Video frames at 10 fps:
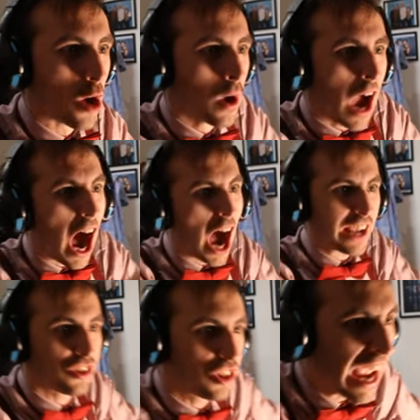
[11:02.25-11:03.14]
you!
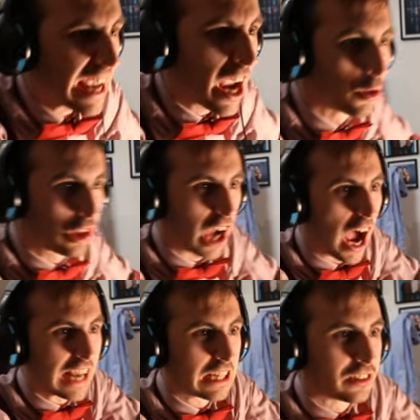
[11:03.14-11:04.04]
I see you,
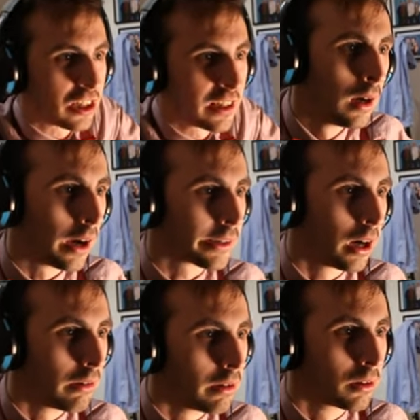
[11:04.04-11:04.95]
Silent! I
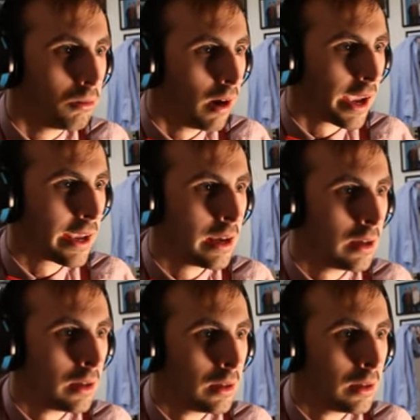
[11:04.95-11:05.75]
can't look away.